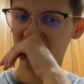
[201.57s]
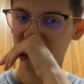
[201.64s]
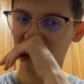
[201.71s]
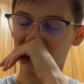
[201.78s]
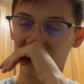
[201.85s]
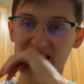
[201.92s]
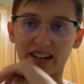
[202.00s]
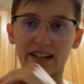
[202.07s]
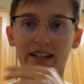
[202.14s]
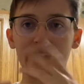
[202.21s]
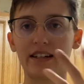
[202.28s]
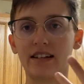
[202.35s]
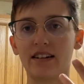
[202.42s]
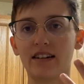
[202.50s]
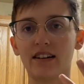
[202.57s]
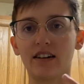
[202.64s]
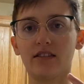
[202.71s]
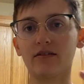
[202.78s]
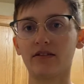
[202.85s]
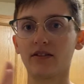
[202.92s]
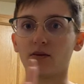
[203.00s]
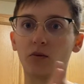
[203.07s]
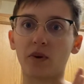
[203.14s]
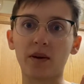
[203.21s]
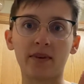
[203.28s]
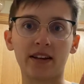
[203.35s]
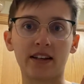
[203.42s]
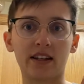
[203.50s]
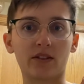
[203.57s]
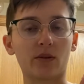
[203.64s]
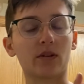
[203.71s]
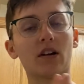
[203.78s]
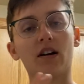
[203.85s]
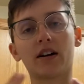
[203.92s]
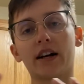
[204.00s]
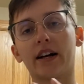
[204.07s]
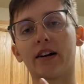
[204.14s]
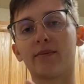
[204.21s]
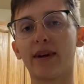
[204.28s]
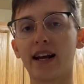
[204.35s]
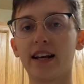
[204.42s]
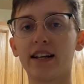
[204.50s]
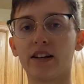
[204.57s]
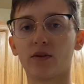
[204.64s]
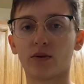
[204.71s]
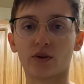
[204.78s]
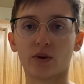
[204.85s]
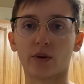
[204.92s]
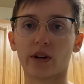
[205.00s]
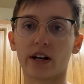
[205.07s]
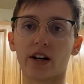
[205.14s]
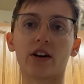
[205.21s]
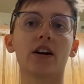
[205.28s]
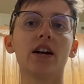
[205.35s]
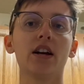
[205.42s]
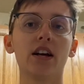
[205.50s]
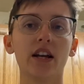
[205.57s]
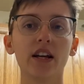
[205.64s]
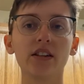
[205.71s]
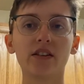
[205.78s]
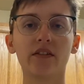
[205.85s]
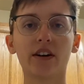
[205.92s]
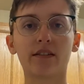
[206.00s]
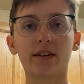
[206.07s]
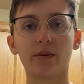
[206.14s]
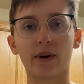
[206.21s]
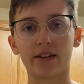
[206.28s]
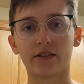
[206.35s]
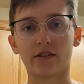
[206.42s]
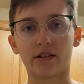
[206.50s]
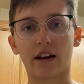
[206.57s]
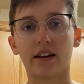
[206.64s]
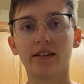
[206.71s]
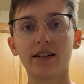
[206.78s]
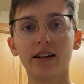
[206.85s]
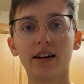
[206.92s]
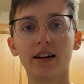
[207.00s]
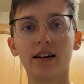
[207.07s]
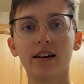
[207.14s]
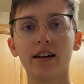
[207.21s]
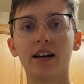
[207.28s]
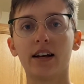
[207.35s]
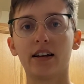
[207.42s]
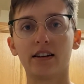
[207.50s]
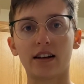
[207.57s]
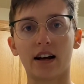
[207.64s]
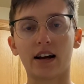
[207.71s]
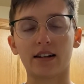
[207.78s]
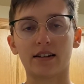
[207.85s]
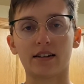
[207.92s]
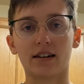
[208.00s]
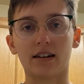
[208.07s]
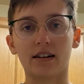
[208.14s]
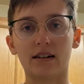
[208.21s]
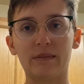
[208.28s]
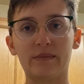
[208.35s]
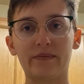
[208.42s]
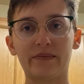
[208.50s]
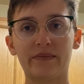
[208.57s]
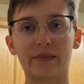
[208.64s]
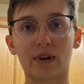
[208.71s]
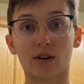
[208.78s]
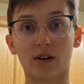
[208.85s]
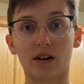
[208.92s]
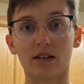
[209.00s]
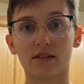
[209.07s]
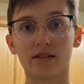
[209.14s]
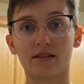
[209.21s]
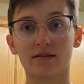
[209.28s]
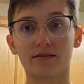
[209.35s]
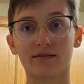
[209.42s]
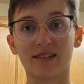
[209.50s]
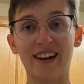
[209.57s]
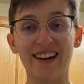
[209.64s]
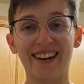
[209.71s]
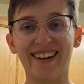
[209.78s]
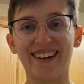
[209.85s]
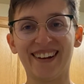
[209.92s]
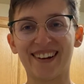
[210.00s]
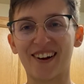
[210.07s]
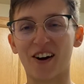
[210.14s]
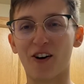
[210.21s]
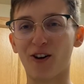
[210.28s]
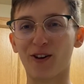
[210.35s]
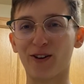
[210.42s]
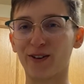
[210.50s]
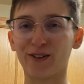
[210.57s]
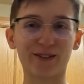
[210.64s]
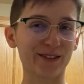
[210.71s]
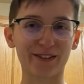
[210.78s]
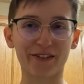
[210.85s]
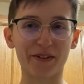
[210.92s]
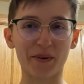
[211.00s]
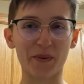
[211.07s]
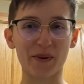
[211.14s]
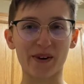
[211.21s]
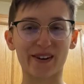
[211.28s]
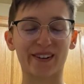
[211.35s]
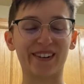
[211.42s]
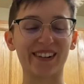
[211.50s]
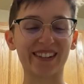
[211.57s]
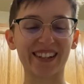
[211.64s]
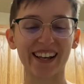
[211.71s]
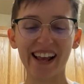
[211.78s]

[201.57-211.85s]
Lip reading: Our idea of women equal long hair, man equals short hair, is a very Western idea and not across all over the world.